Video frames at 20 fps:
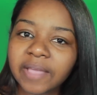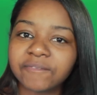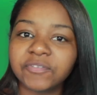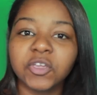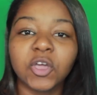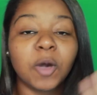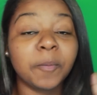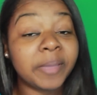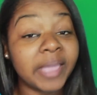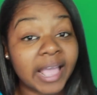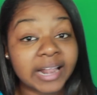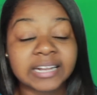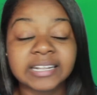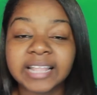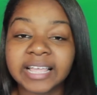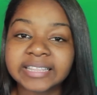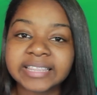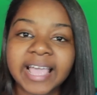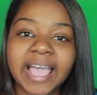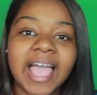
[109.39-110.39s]
If you're gonna be acting
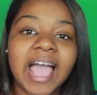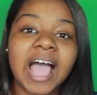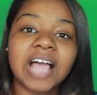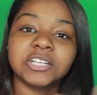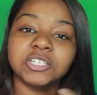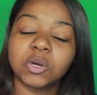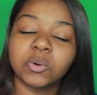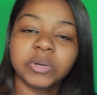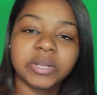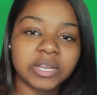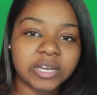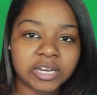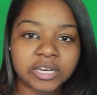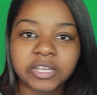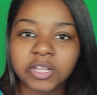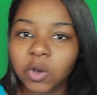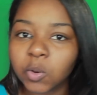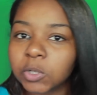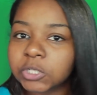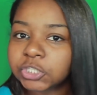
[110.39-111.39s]
like that, I don't need to
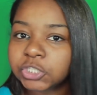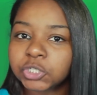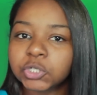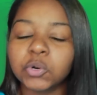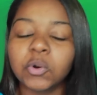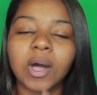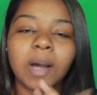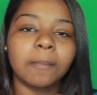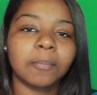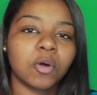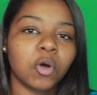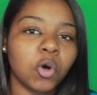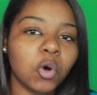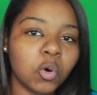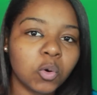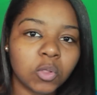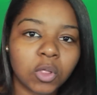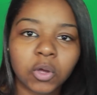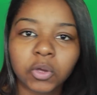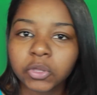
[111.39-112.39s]
deal with you. I'm
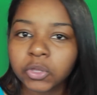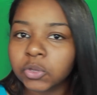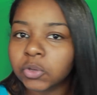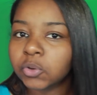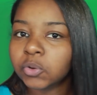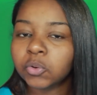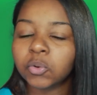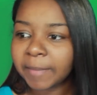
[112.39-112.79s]
cool on you.